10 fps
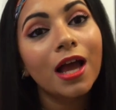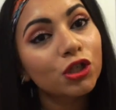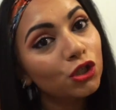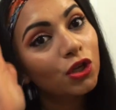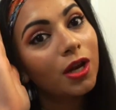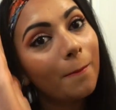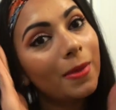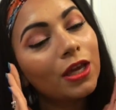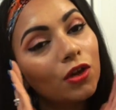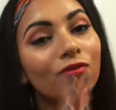It should
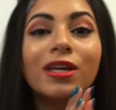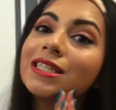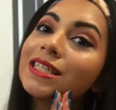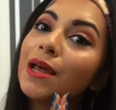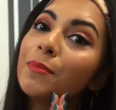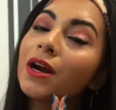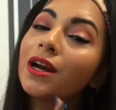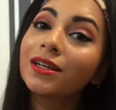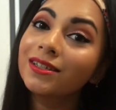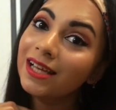make your face
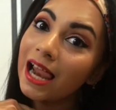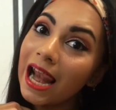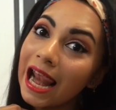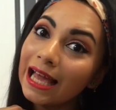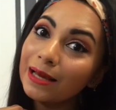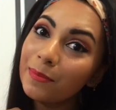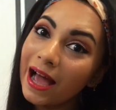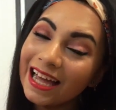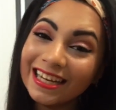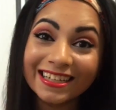slimmer like
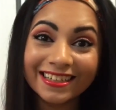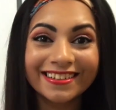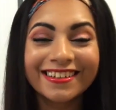mine.